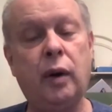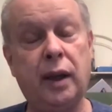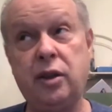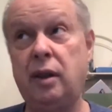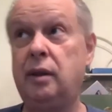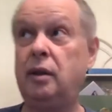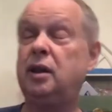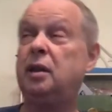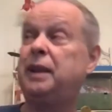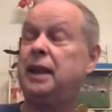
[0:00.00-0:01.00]
And she looked at
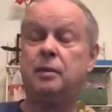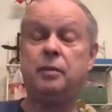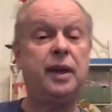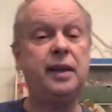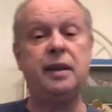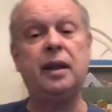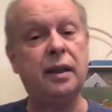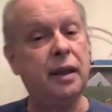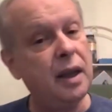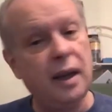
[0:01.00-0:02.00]
me like I'm crazy. And
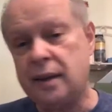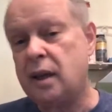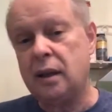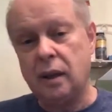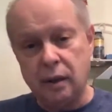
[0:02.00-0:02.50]
I said,